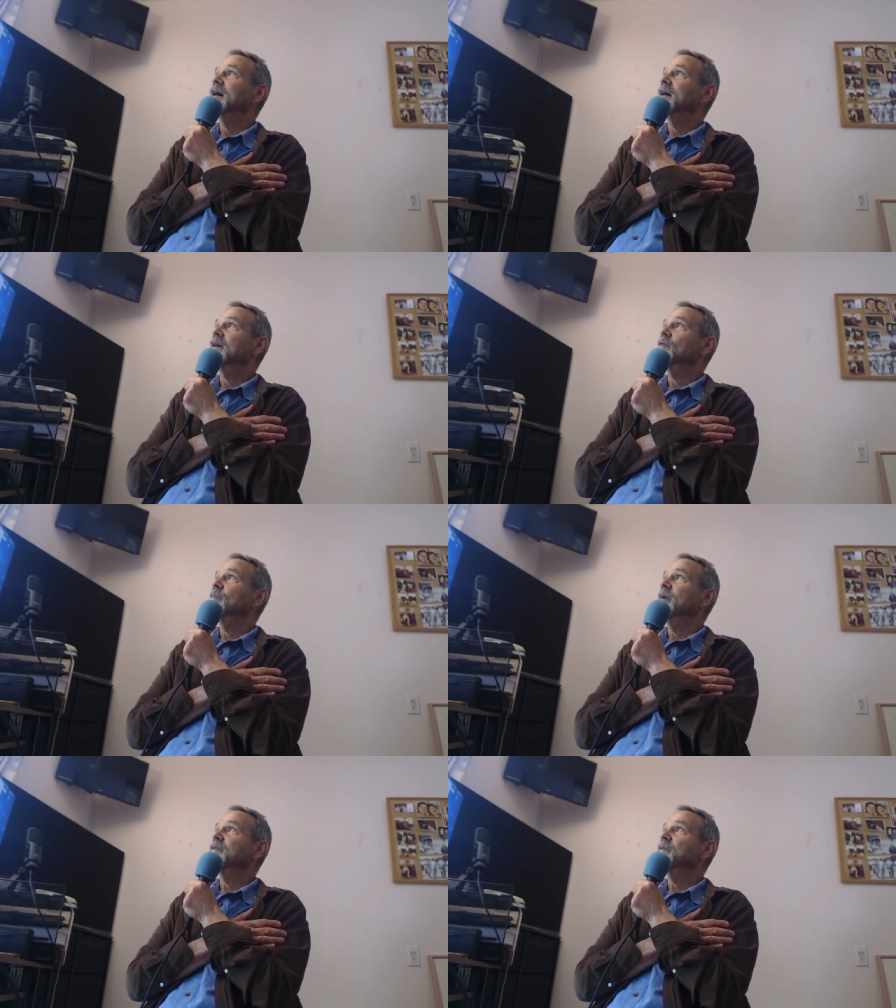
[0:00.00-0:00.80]
Called
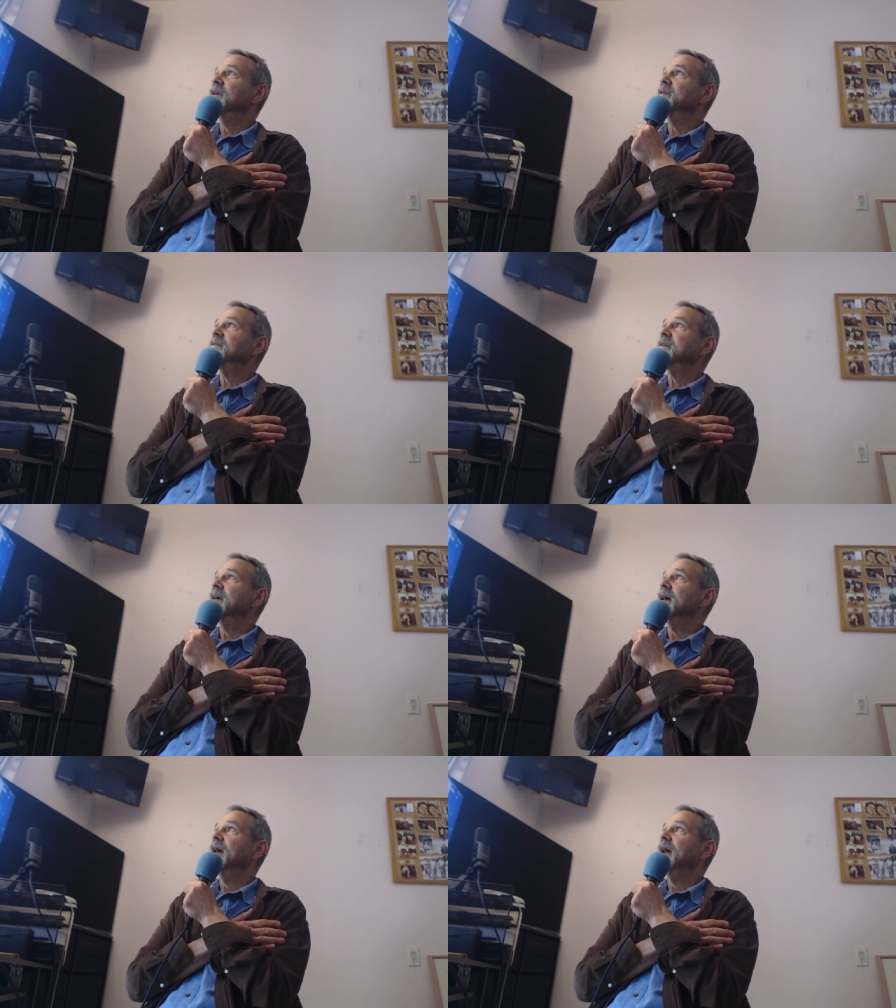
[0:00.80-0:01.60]
Better Things.
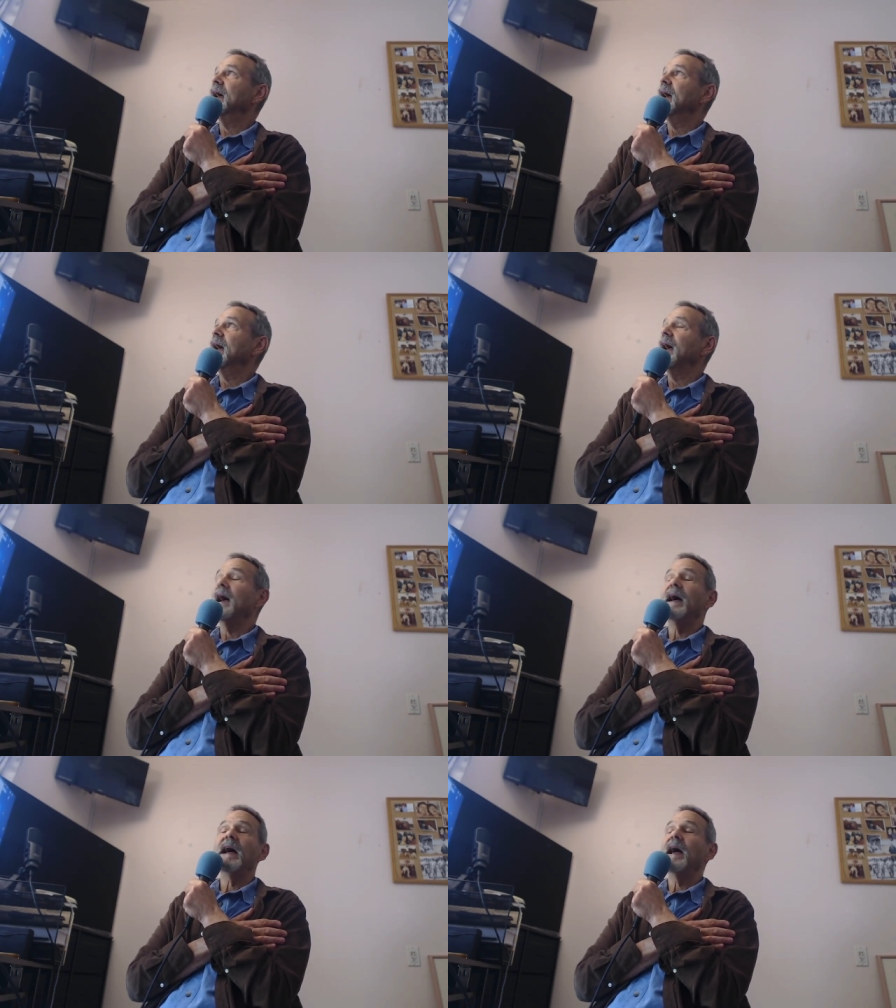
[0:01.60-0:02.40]

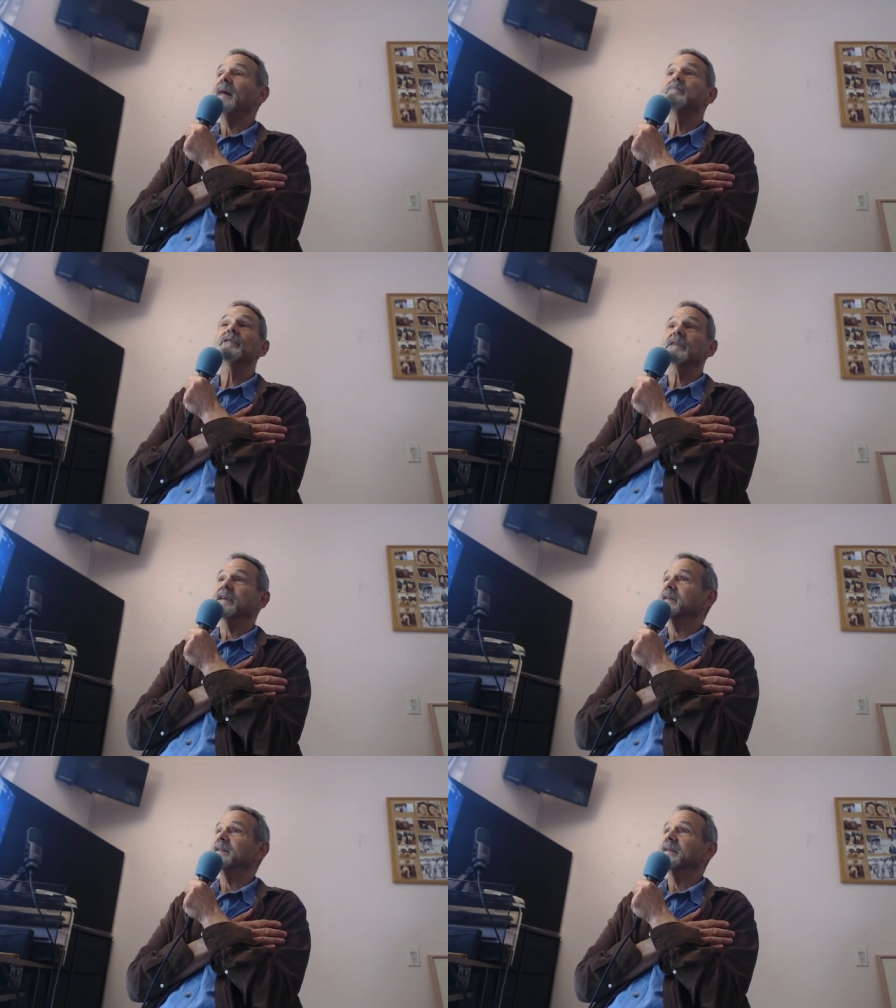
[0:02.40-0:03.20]
Brilliant,
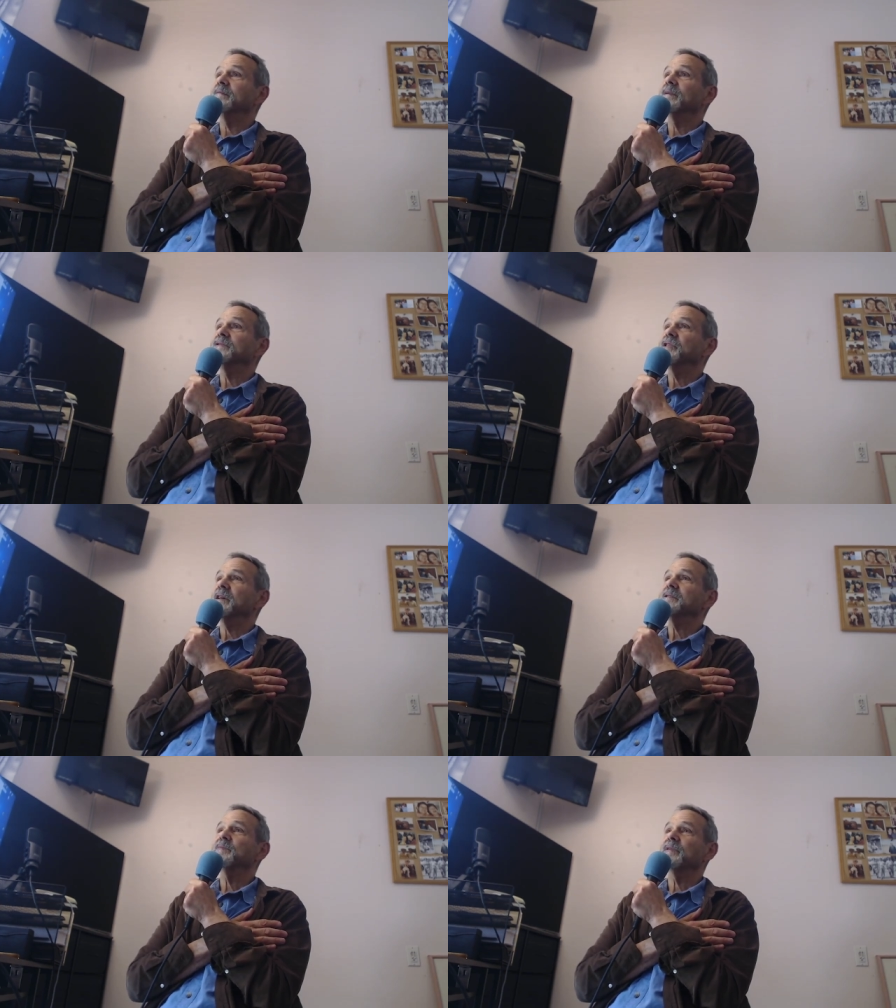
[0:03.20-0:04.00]

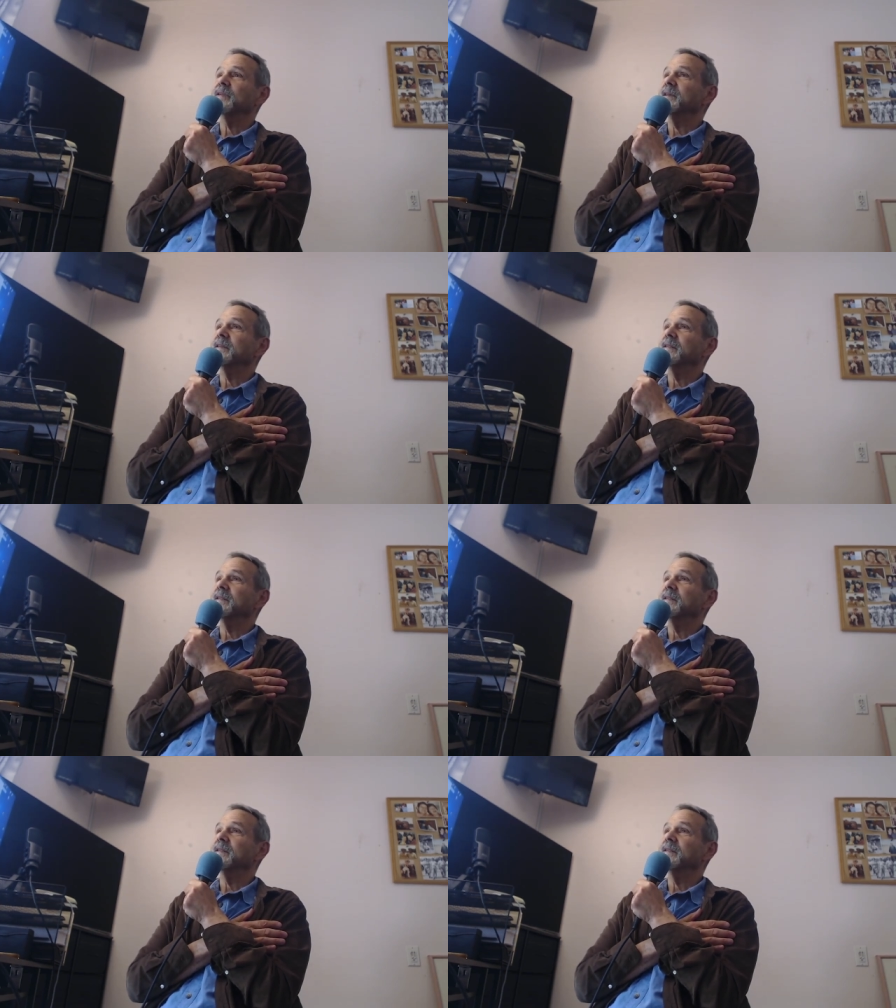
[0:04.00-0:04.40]
just brilliant.